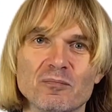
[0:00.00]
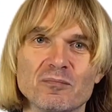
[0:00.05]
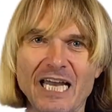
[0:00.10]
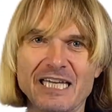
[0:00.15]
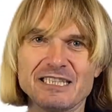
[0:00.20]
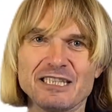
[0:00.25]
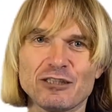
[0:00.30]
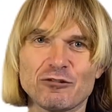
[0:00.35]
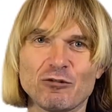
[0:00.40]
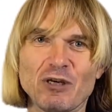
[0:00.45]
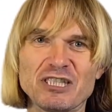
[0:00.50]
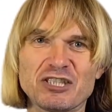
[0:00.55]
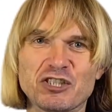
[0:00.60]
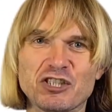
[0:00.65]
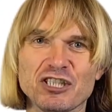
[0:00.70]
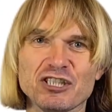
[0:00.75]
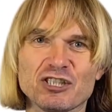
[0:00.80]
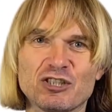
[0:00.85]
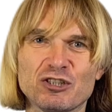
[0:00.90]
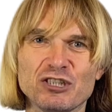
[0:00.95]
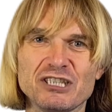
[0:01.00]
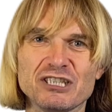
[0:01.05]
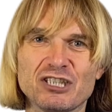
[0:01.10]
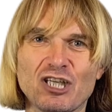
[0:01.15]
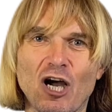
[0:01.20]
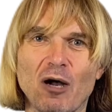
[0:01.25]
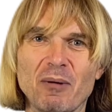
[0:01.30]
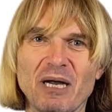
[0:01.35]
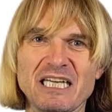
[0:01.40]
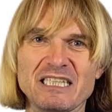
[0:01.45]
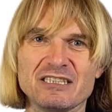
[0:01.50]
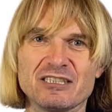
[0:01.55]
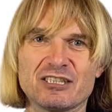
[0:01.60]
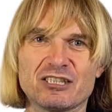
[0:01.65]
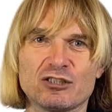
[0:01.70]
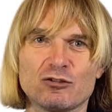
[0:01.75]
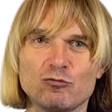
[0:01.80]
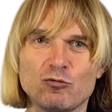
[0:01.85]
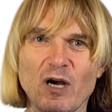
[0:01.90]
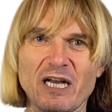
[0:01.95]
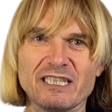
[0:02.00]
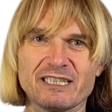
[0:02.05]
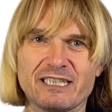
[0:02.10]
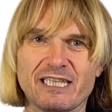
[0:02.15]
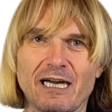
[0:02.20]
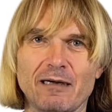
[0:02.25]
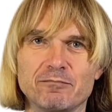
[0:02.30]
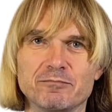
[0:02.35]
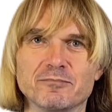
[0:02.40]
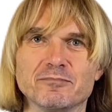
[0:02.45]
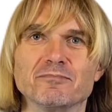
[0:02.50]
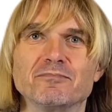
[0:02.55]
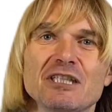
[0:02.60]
Any questions in comments? Welcome.